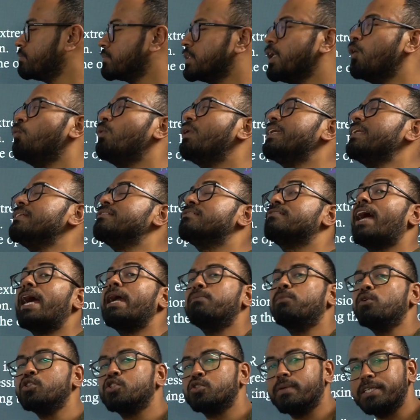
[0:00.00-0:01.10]
Now, what is
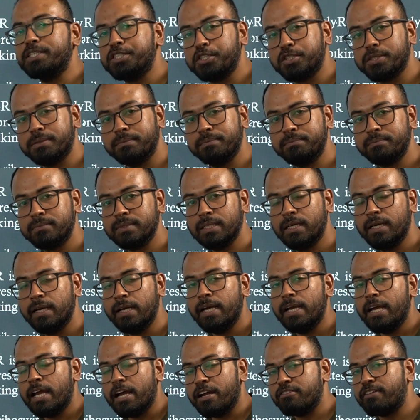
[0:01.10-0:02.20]
riboswitch?
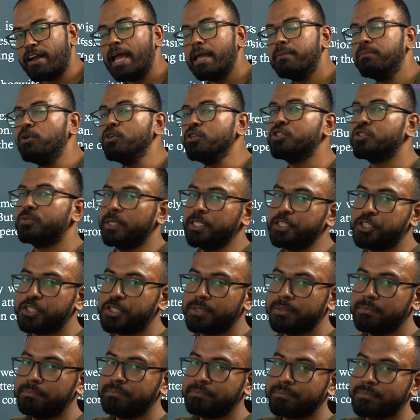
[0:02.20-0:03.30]

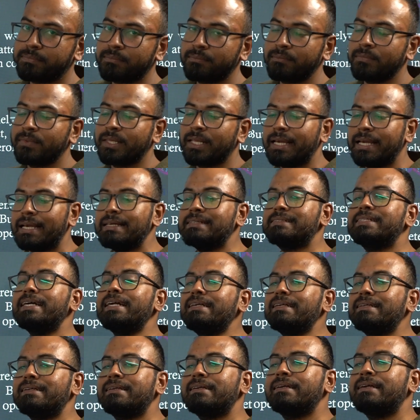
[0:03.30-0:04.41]
Riboswitch is
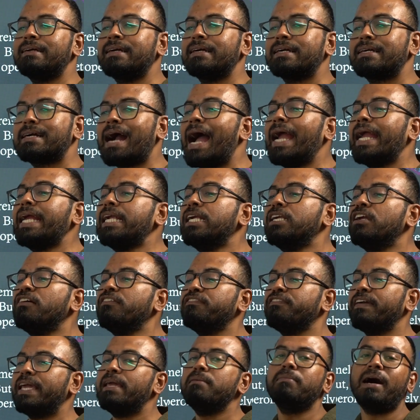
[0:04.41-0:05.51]
a kind
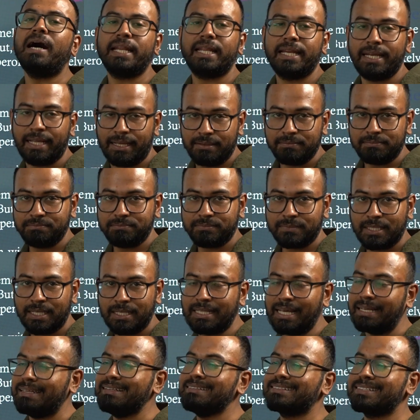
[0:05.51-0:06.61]
of mRNA
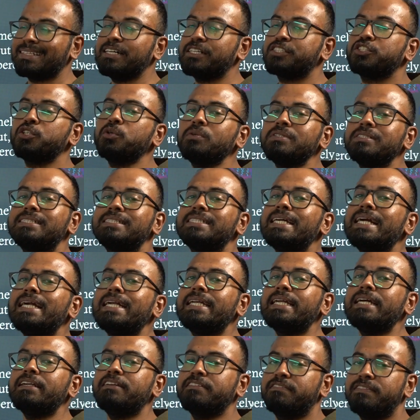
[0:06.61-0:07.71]
that is
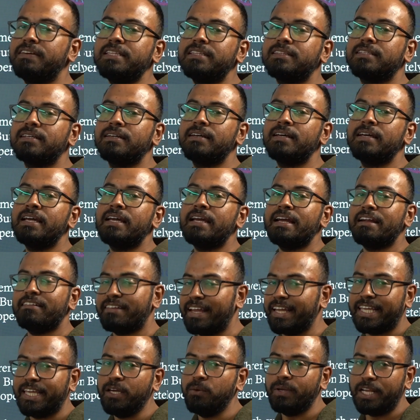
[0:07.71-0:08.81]
associated with
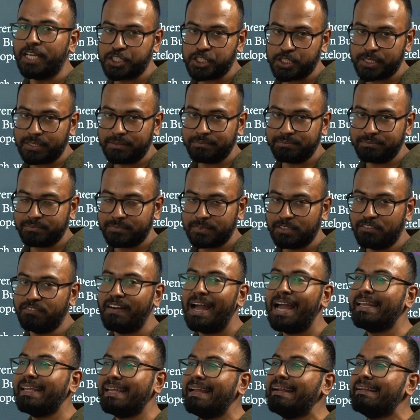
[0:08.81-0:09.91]
regulation,
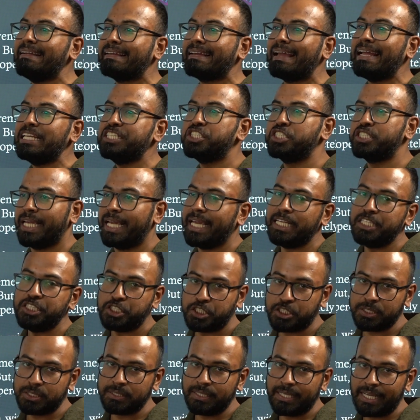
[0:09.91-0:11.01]
where it can
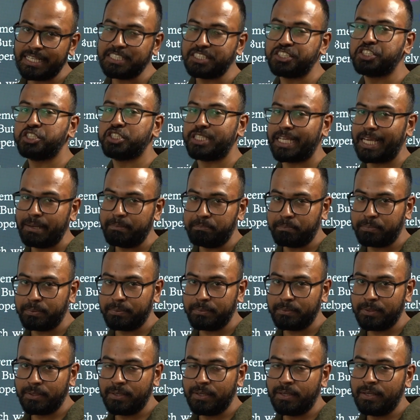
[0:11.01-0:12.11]
change its
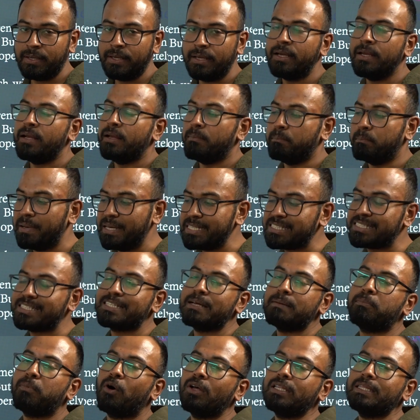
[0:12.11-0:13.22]
shape based
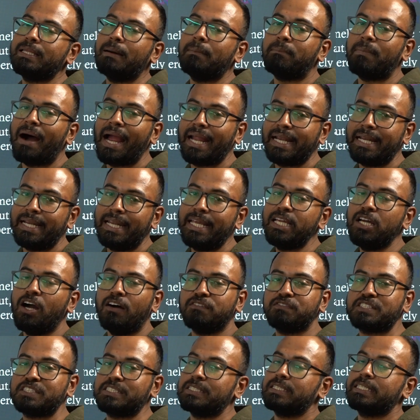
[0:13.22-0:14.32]
upon the binding
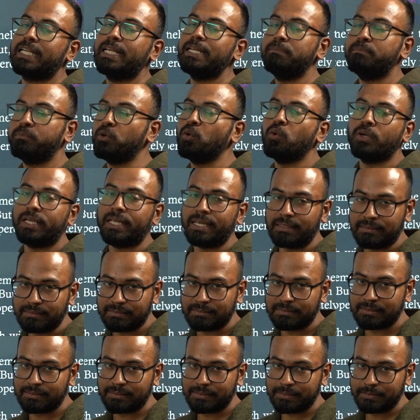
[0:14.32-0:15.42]
of certain
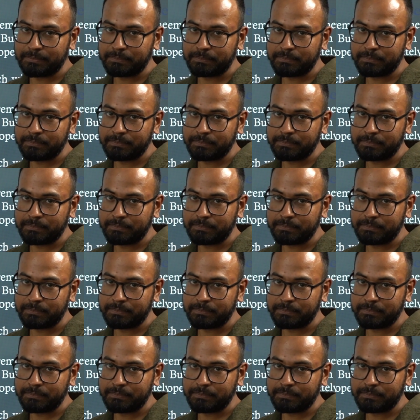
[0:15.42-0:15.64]
proteins.